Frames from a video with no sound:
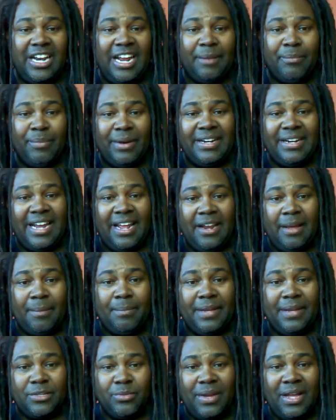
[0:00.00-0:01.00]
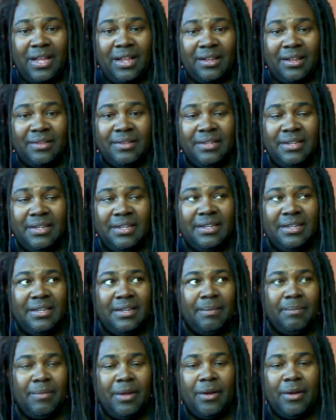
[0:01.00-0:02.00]
thought I'd bring that up as well.
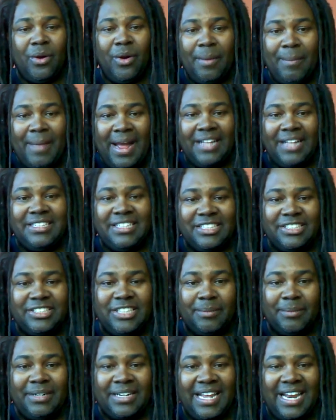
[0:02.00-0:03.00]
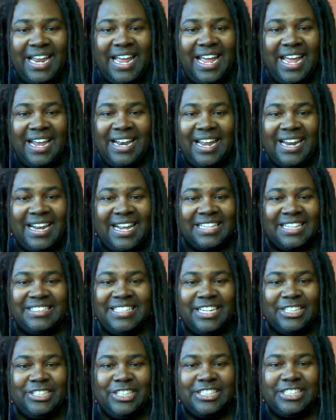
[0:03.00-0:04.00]
But going back to the subject at hand, like I
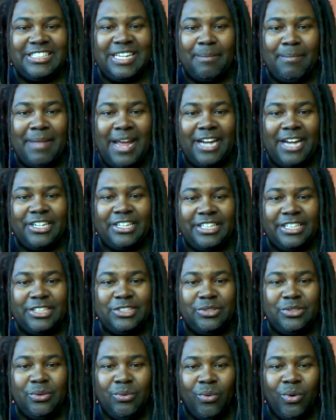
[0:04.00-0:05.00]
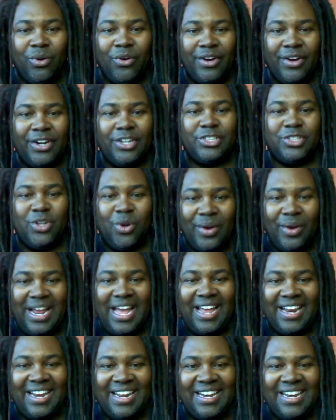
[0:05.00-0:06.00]
said, just imagine these two warriors going
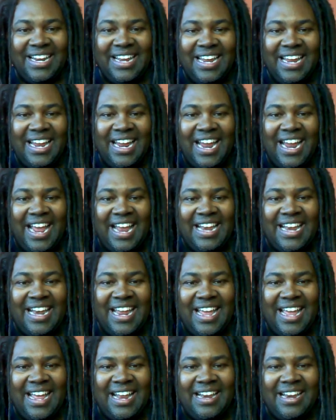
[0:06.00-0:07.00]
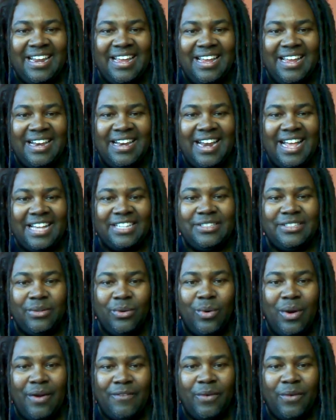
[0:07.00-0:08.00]
at it, and then
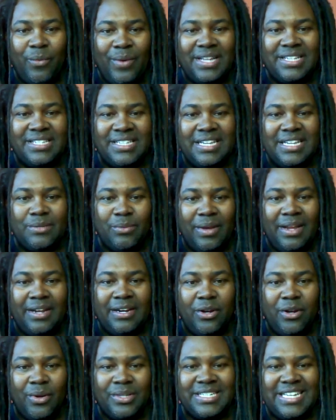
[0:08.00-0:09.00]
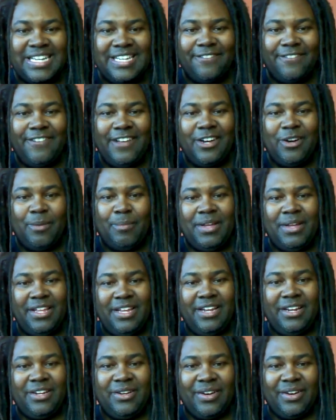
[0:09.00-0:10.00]
whoever wins this one goes against Fedor
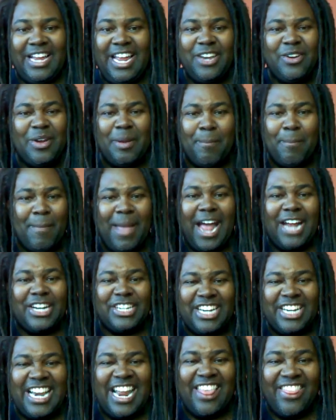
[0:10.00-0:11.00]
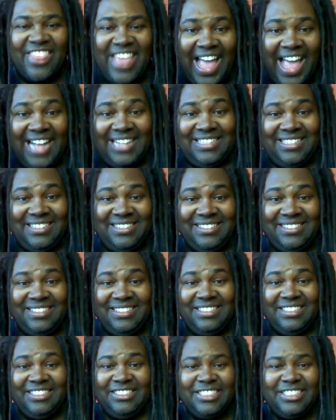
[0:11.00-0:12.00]
Emelianenko. Can you imagine that?
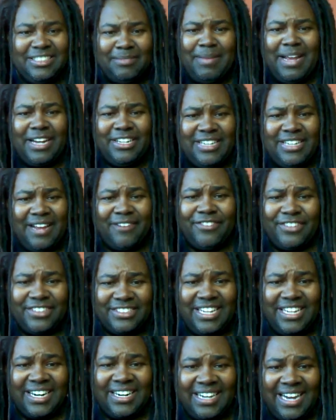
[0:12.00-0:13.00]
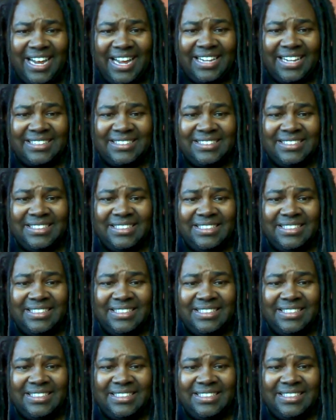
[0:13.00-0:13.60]
Just imagine that for a second, guys.